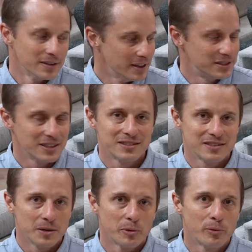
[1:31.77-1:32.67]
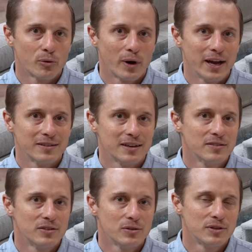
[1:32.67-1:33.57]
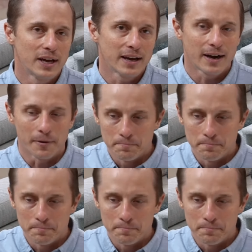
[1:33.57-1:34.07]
It's just as simple to put away as it is to take it out.